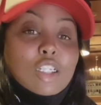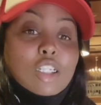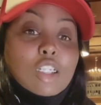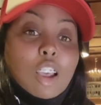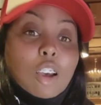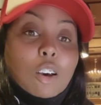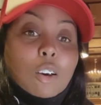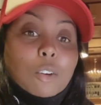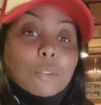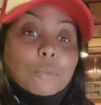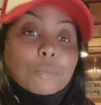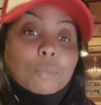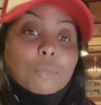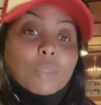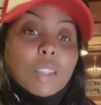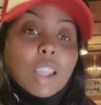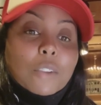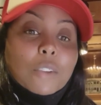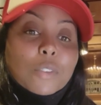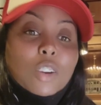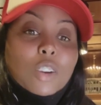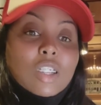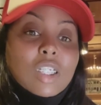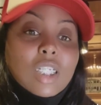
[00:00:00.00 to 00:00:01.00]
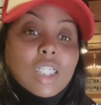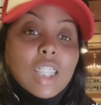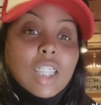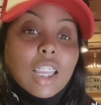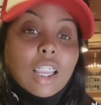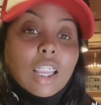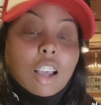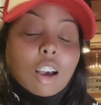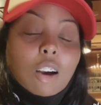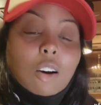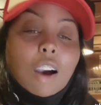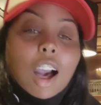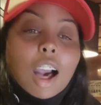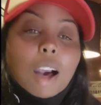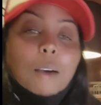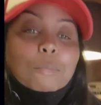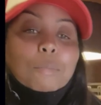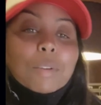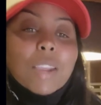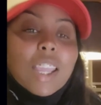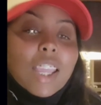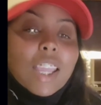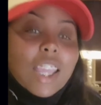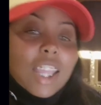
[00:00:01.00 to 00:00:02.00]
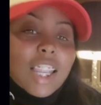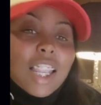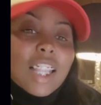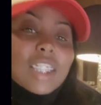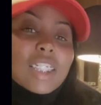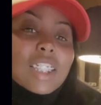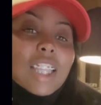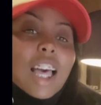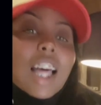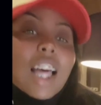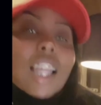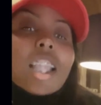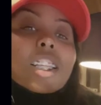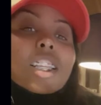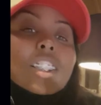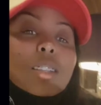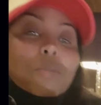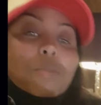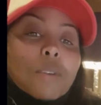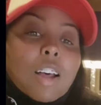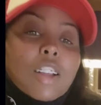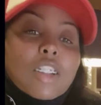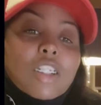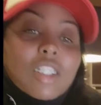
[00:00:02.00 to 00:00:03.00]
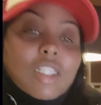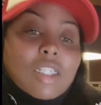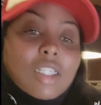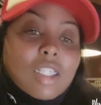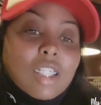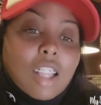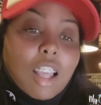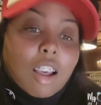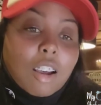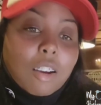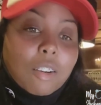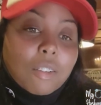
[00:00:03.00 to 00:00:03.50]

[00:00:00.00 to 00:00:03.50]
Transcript: So, if you're single, hop in and tell us about yourself.